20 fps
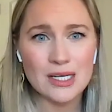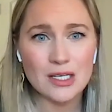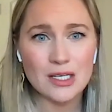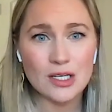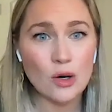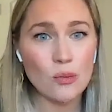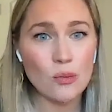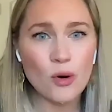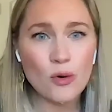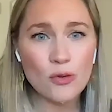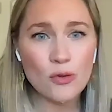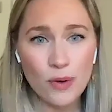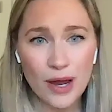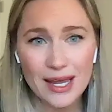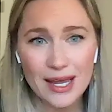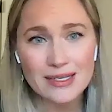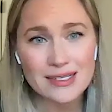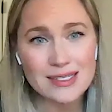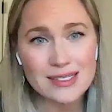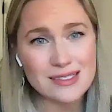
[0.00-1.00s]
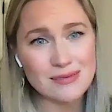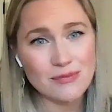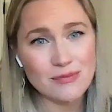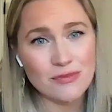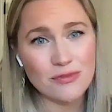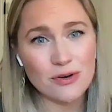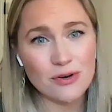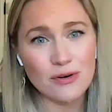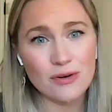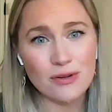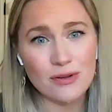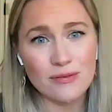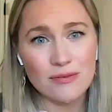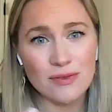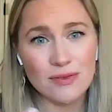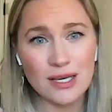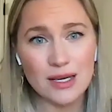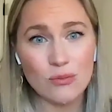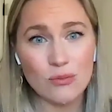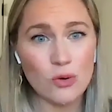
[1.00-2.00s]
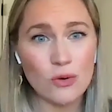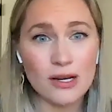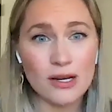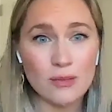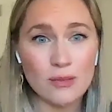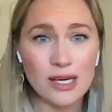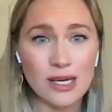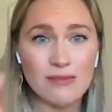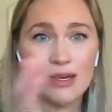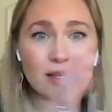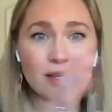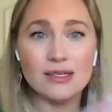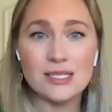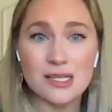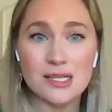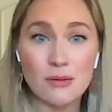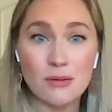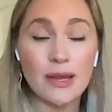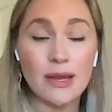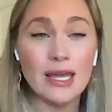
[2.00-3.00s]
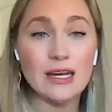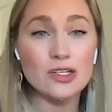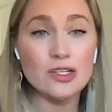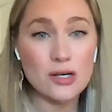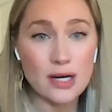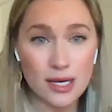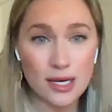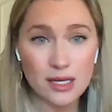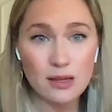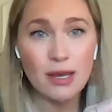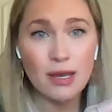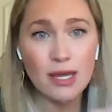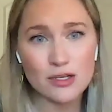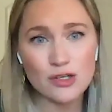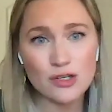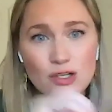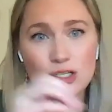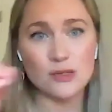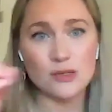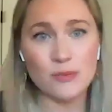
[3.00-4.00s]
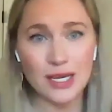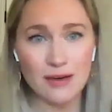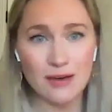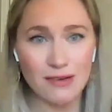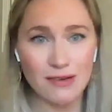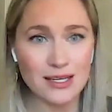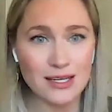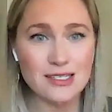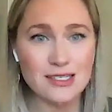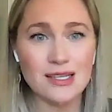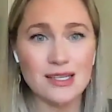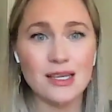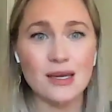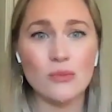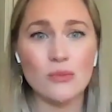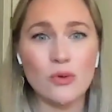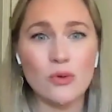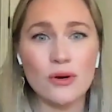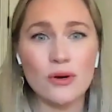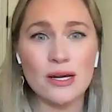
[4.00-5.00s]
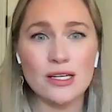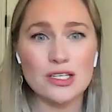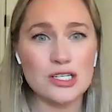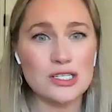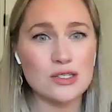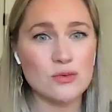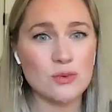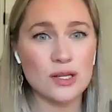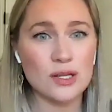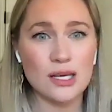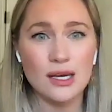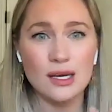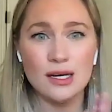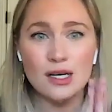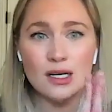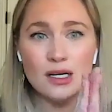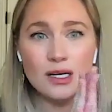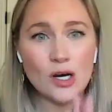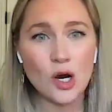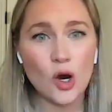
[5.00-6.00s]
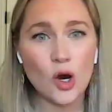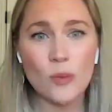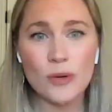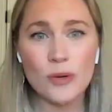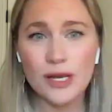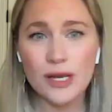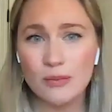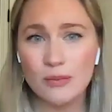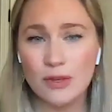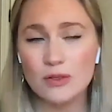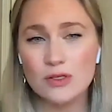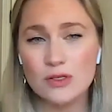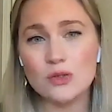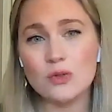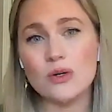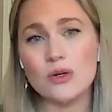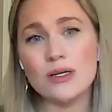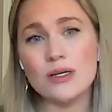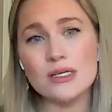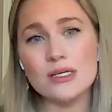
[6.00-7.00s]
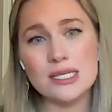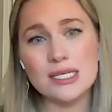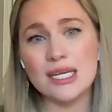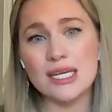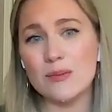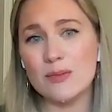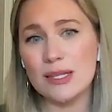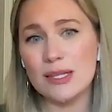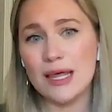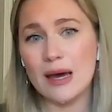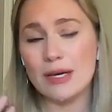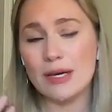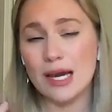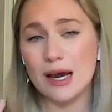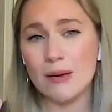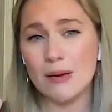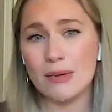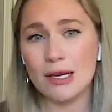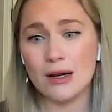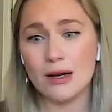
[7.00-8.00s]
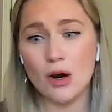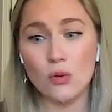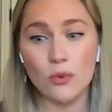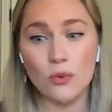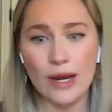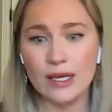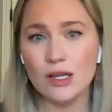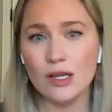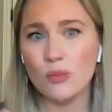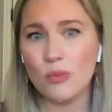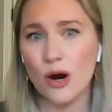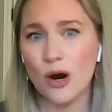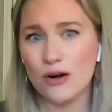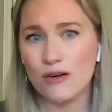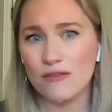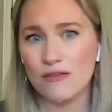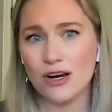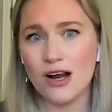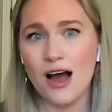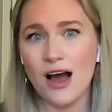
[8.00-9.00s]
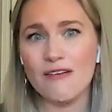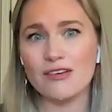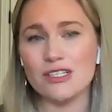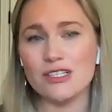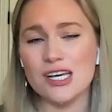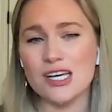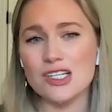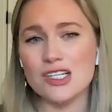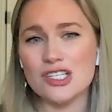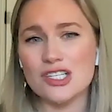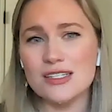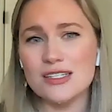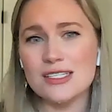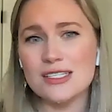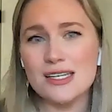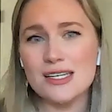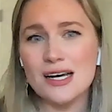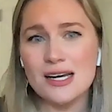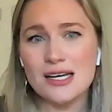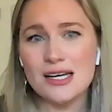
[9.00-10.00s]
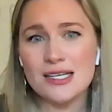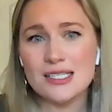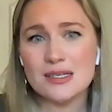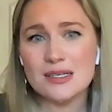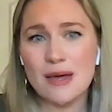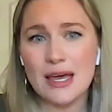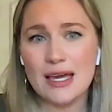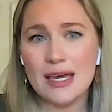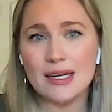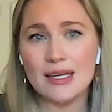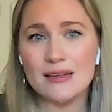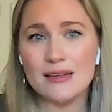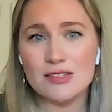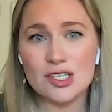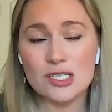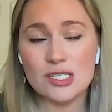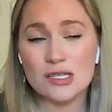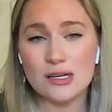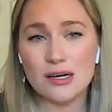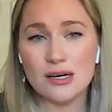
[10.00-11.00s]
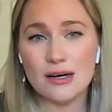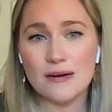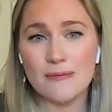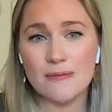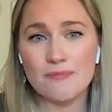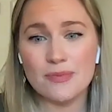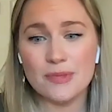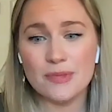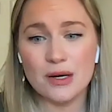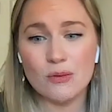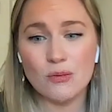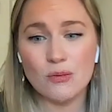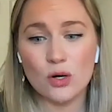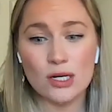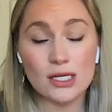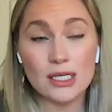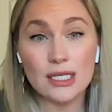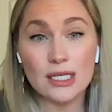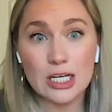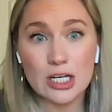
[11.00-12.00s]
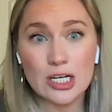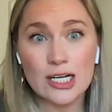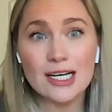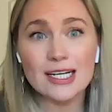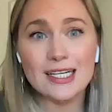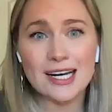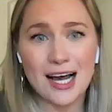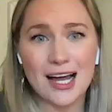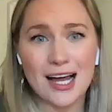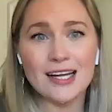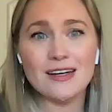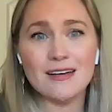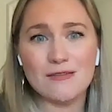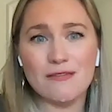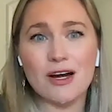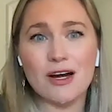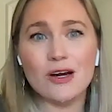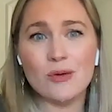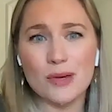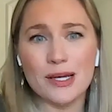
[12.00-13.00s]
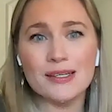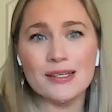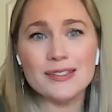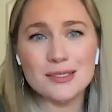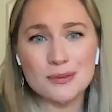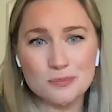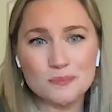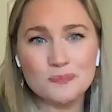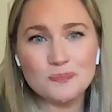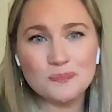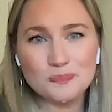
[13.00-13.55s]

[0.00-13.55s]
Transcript: both ways, for the employee to be giving it to their manager and the manager to be giving it to the employee, just really opening up those doors to keeping that becoming a regular part of their conversations to make it just a more clear and kind environment.